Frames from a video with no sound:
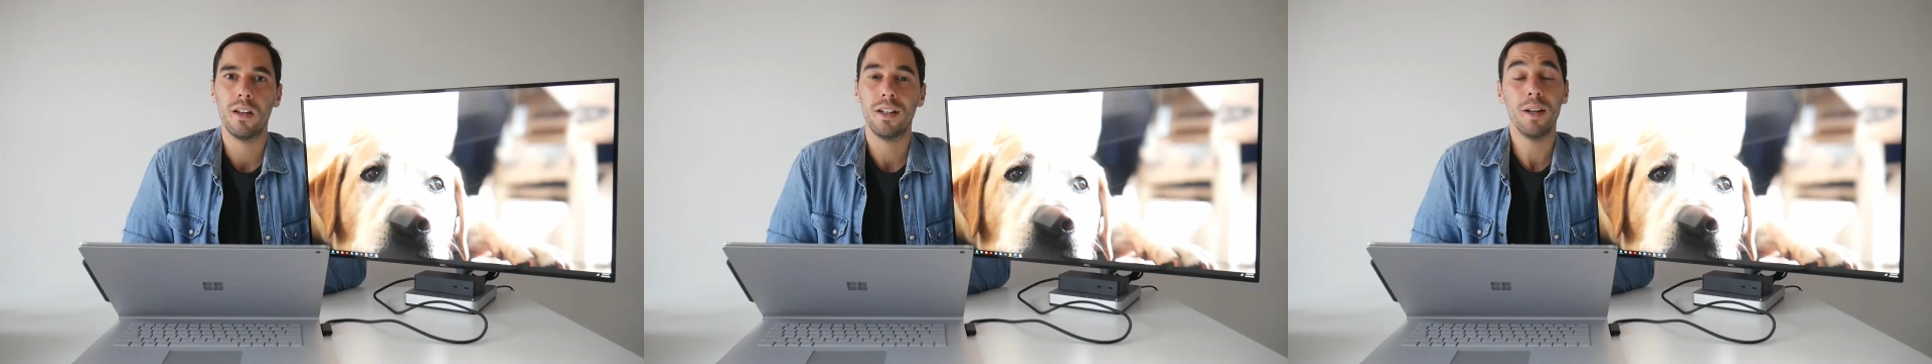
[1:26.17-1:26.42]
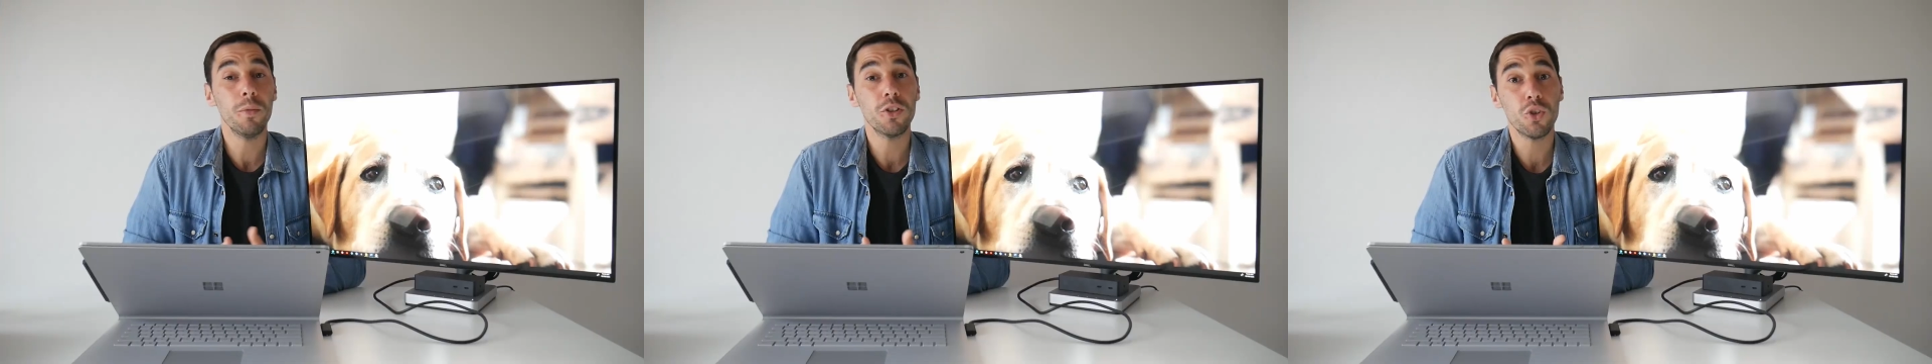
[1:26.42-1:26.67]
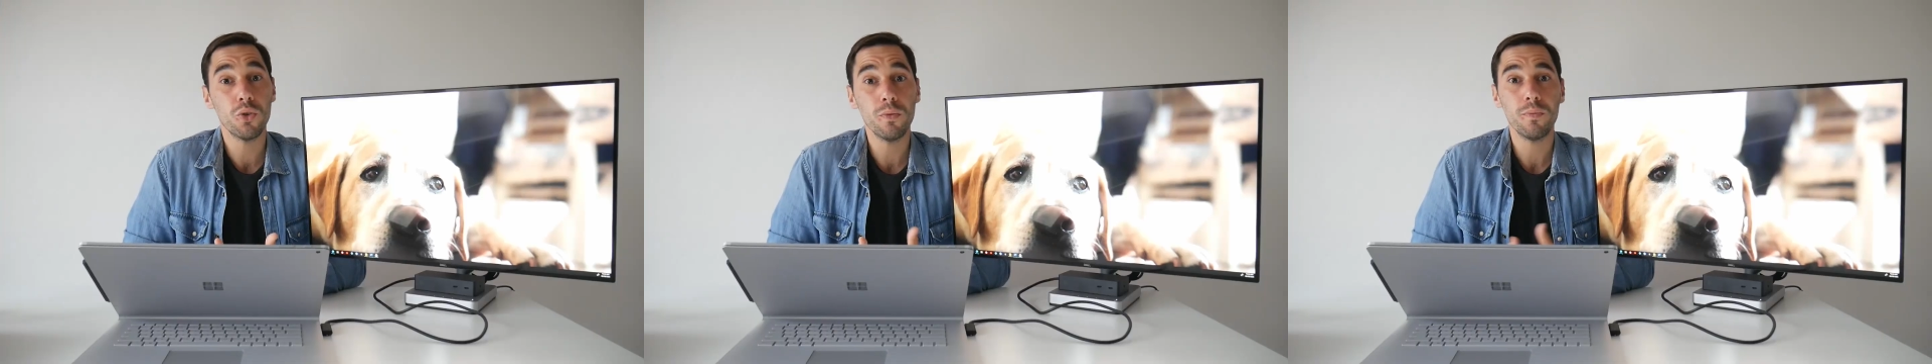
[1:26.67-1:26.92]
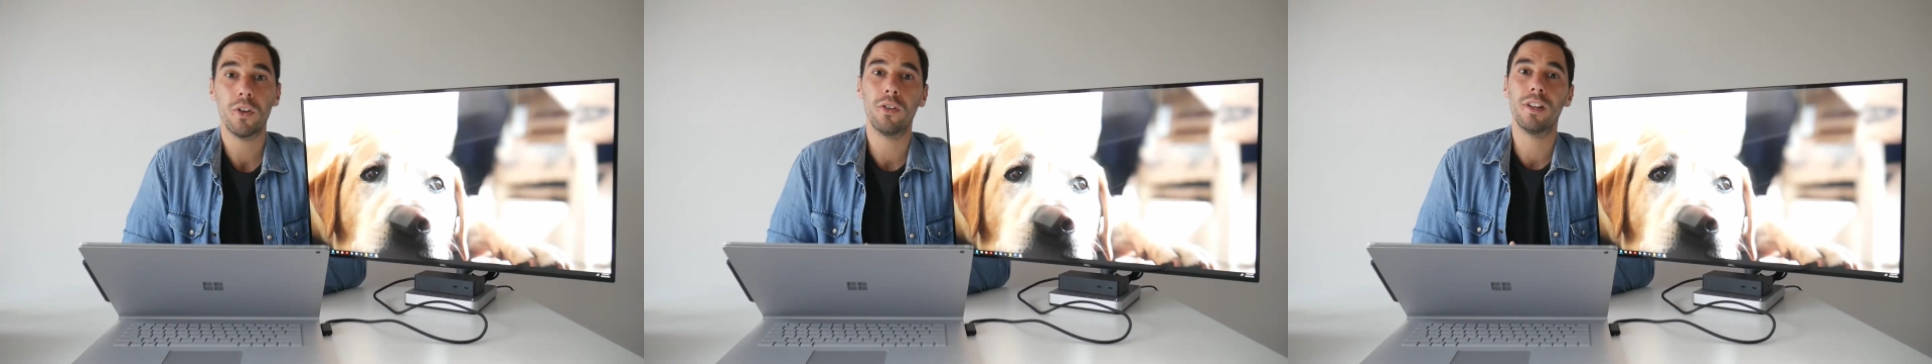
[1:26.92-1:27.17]
Number
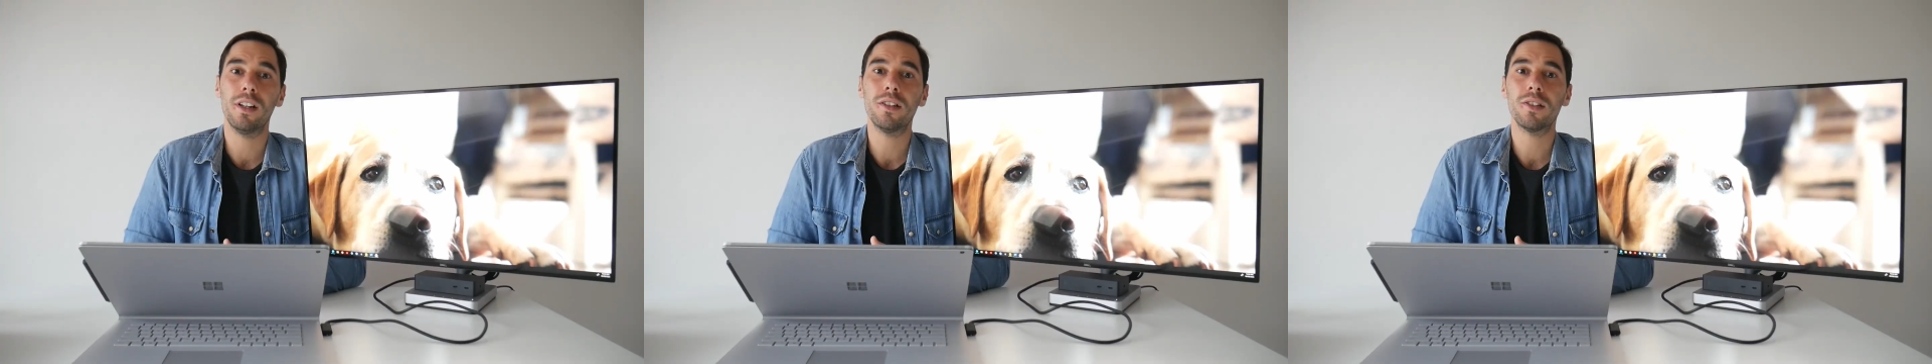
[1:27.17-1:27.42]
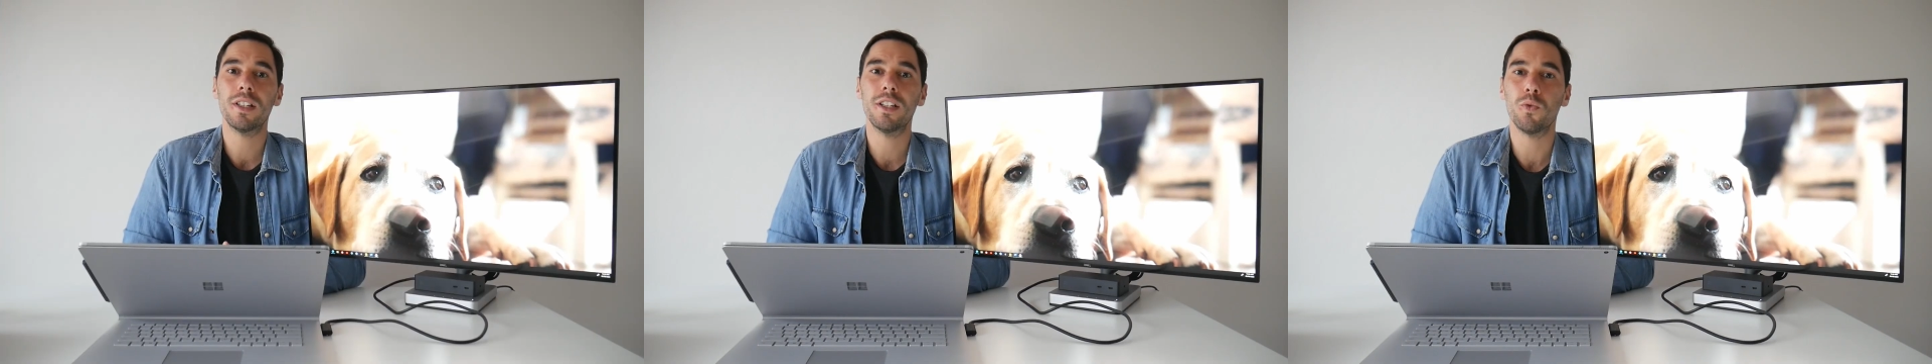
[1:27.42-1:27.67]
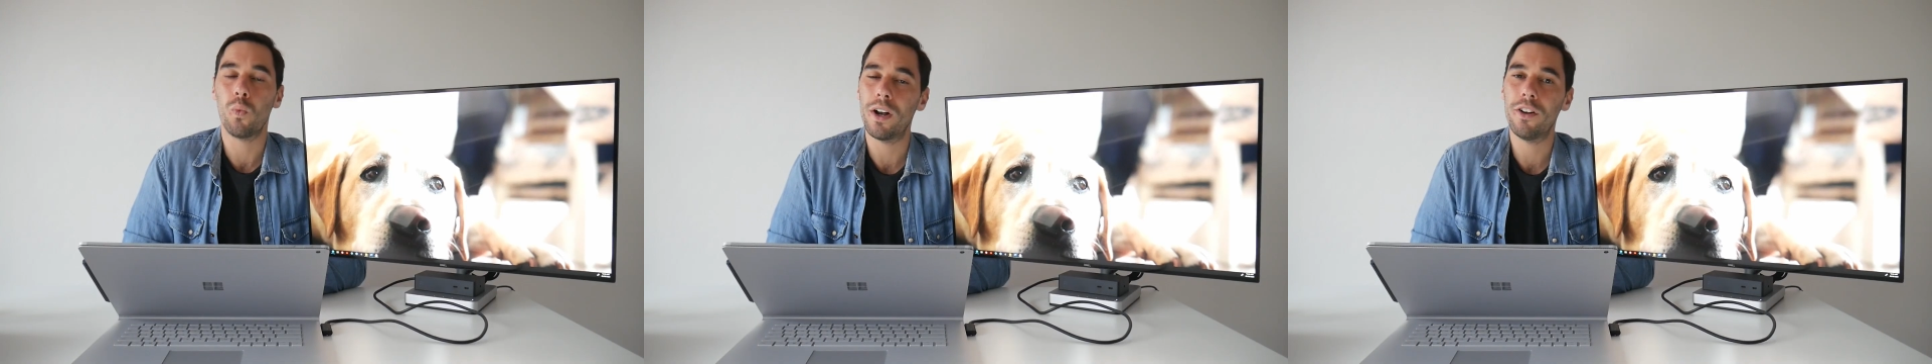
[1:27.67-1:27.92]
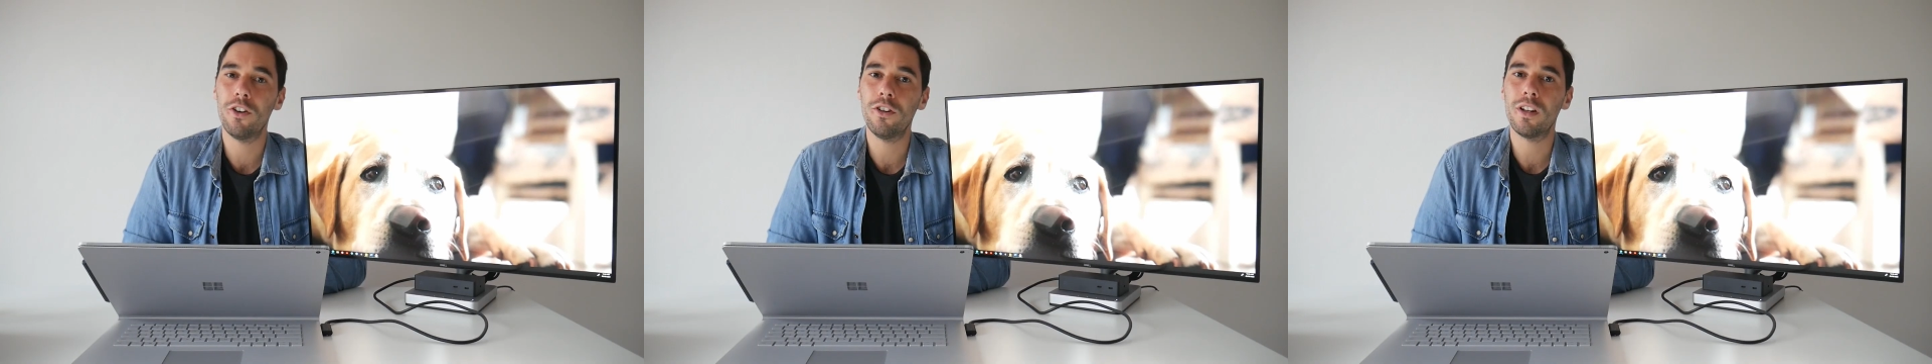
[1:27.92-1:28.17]
2 on the list is
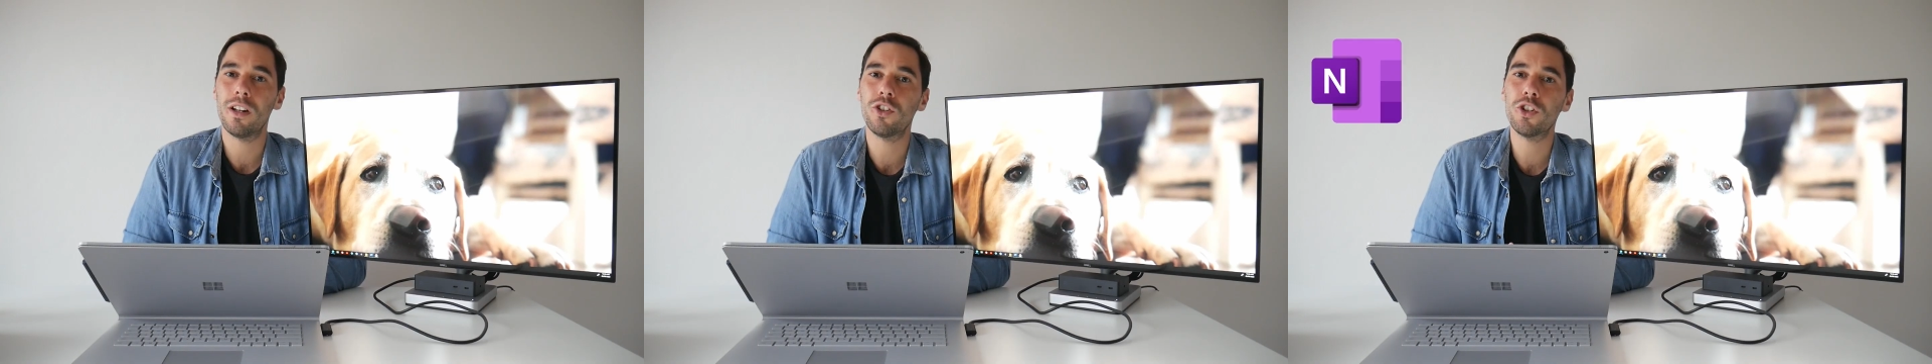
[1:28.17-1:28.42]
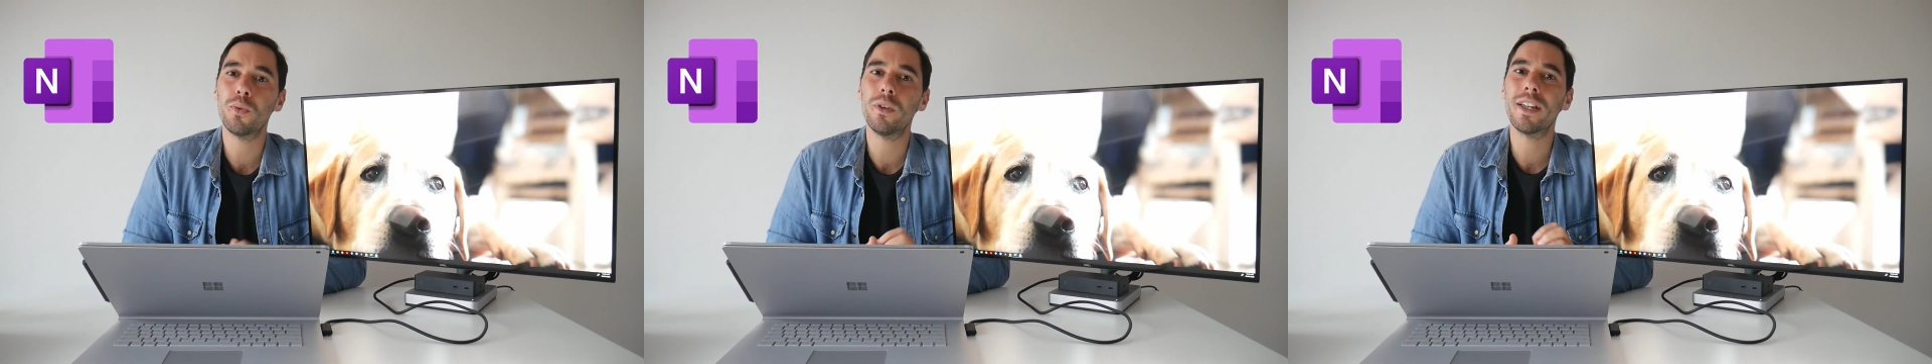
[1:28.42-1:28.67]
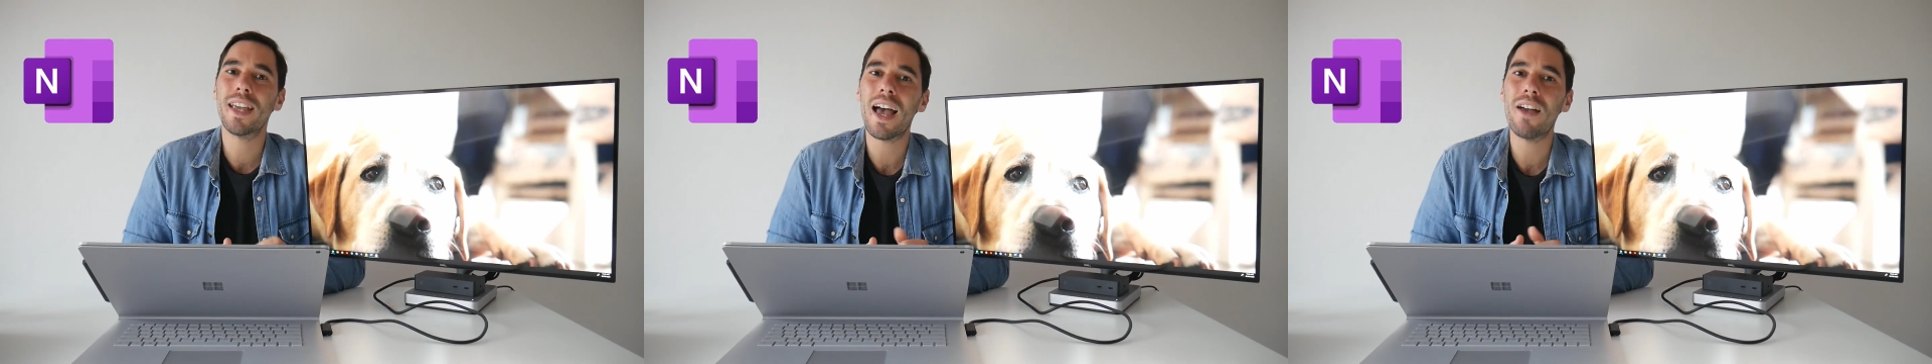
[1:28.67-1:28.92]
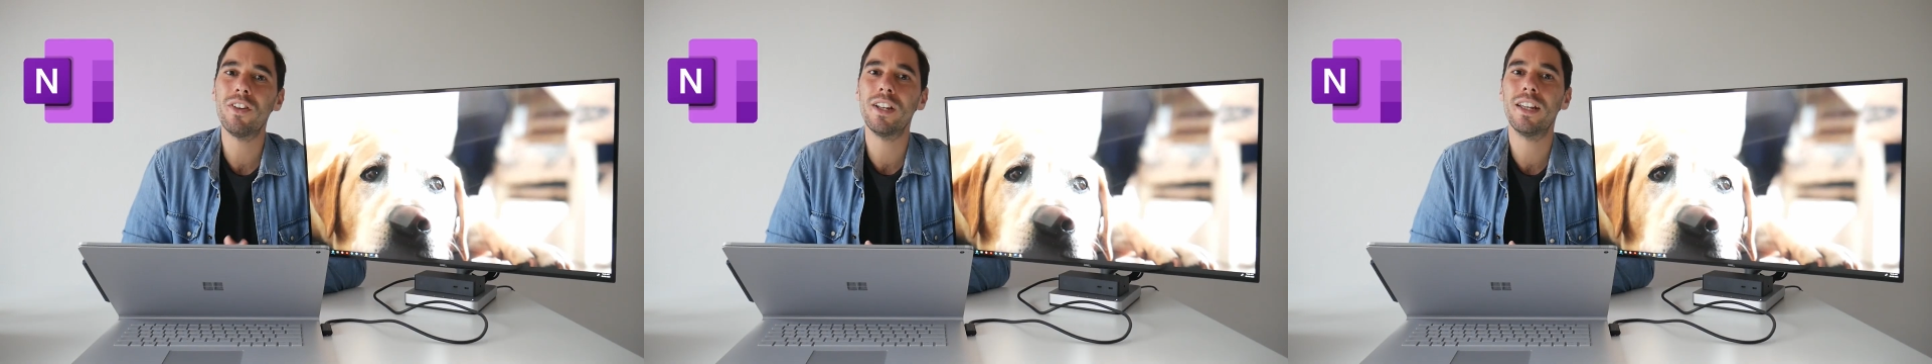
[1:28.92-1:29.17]
OneNote, and I just want to
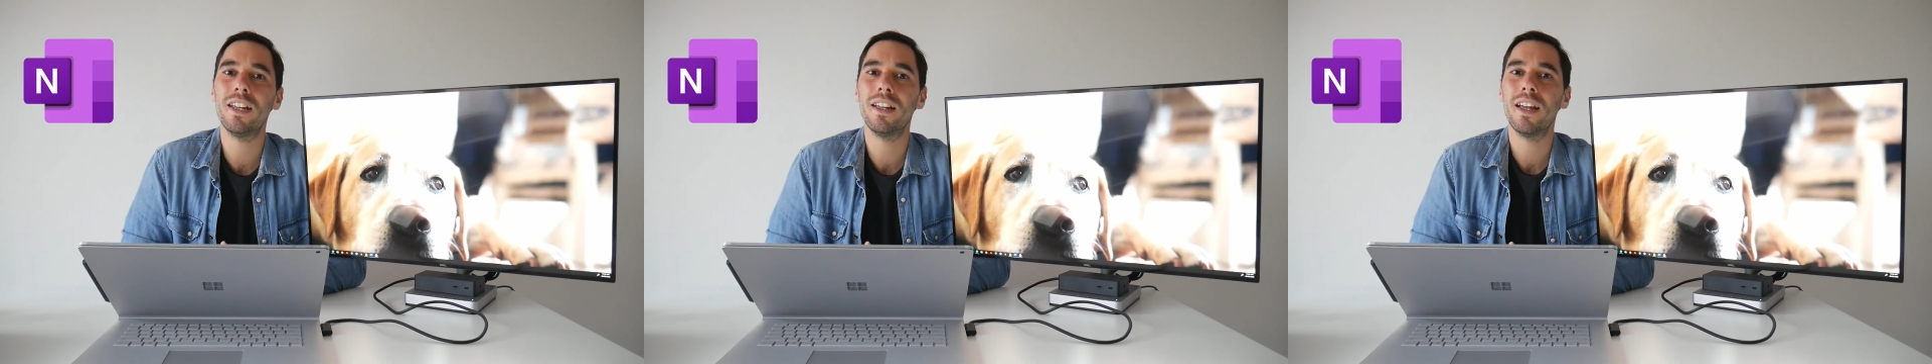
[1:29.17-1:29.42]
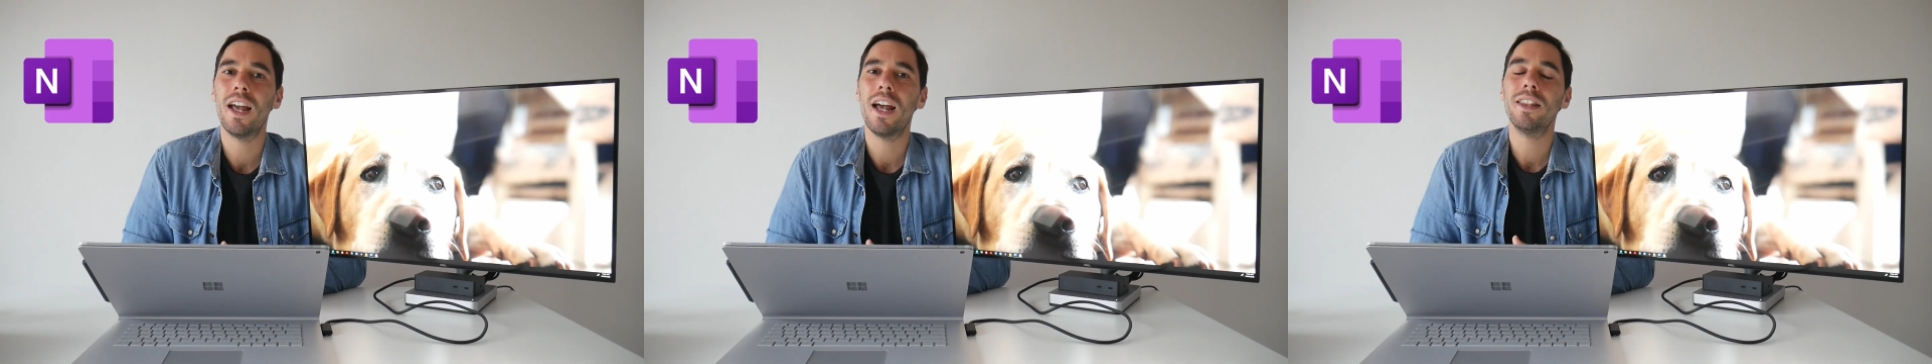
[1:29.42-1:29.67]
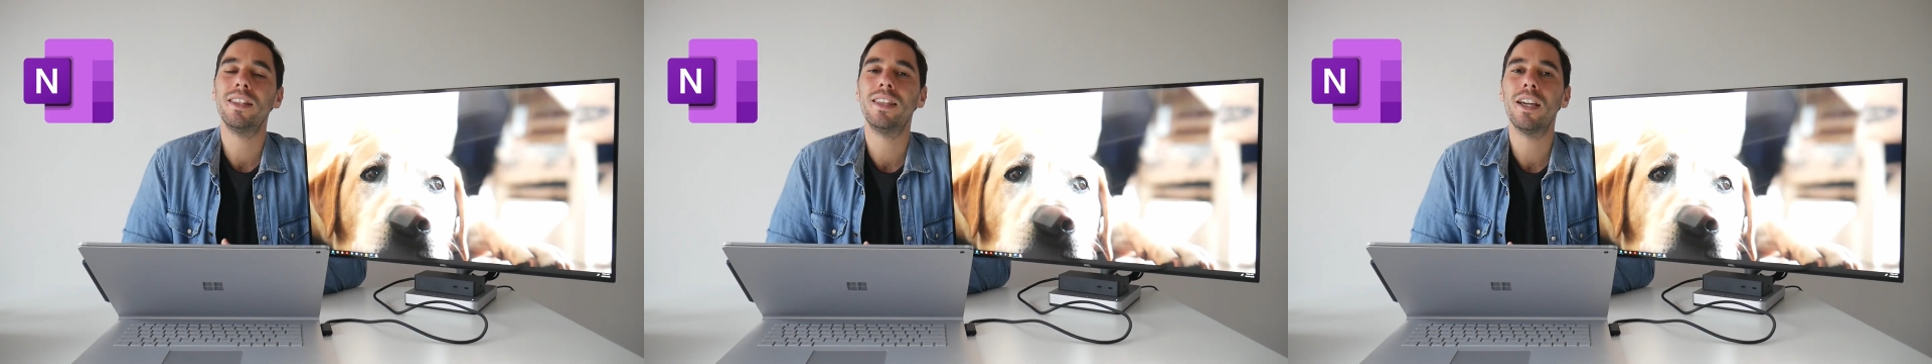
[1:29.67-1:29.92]
caveat here,